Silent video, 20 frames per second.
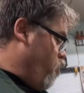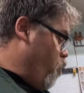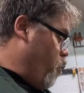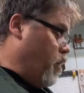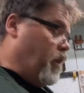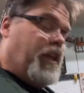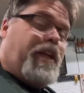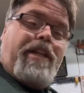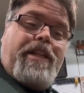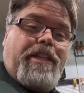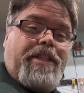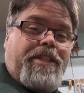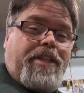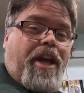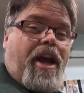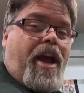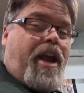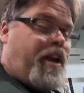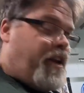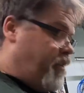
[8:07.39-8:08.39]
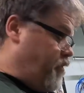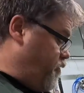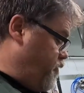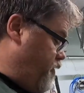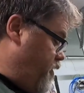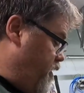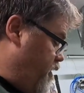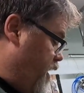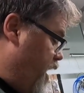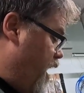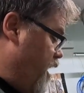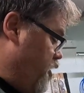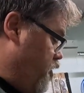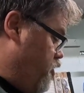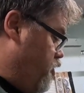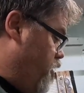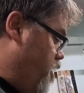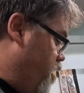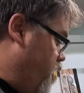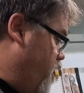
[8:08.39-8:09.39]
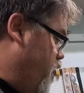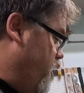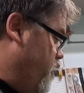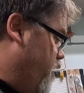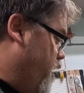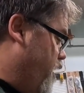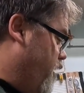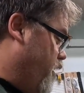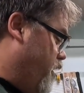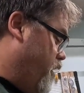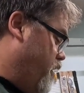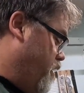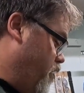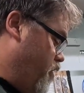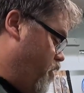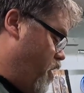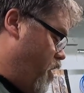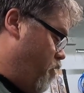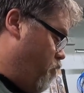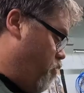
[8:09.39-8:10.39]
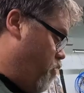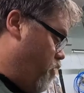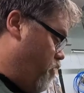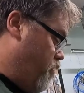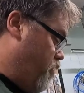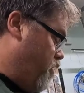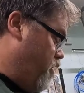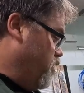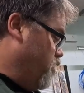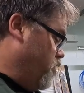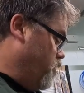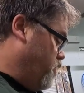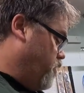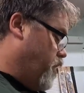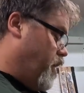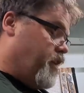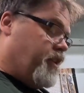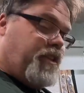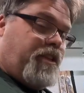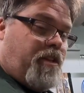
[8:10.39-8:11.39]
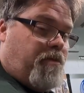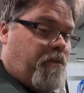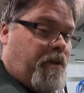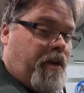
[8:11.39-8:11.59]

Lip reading: poorly designed to fit that shitty, then it's not worth 2 cents to